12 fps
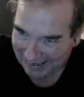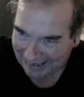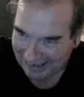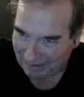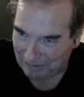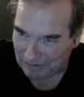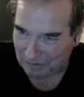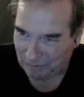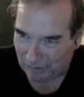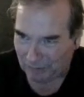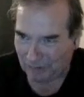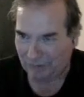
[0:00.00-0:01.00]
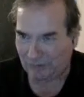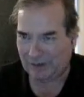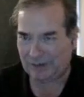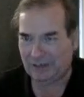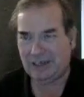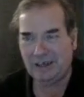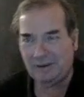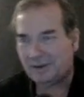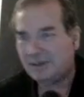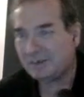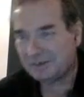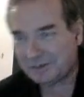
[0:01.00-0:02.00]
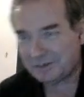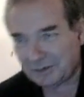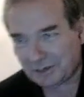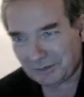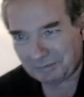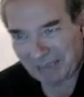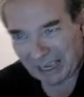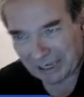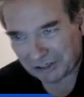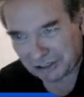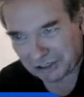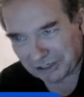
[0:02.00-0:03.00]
It was a very funny sort of match.